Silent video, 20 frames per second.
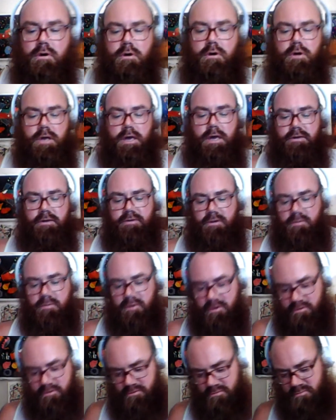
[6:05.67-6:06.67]
we're going to
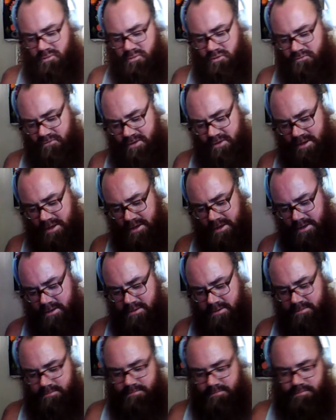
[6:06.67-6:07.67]
remove that.
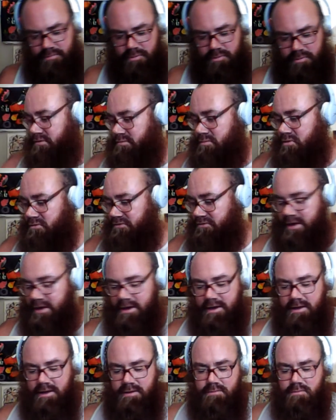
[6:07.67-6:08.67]
All right, we remove
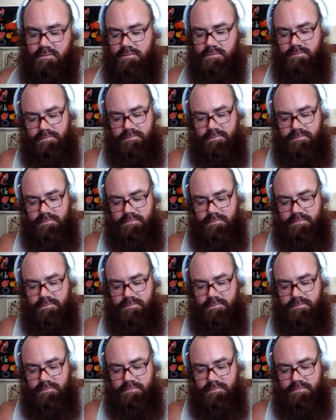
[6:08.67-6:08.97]
that.